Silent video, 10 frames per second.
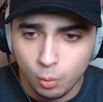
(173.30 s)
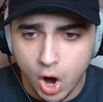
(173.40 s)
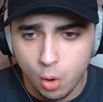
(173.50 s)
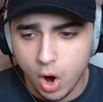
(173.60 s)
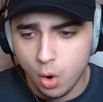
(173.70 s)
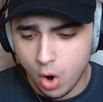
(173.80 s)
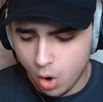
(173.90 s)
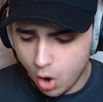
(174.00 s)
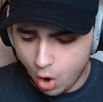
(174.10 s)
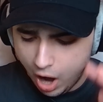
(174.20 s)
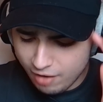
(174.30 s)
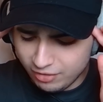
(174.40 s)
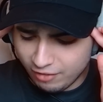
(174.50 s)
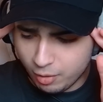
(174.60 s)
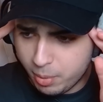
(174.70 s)
Whoa, whoa, whoa, whoa. I've
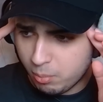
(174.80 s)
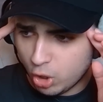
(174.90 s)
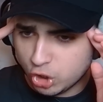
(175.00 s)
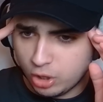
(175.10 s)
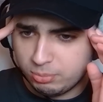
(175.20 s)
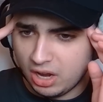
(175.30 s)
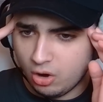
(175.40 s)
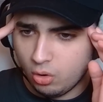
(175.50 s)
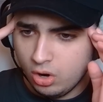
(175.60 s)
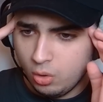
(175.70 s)
never been more tripped out.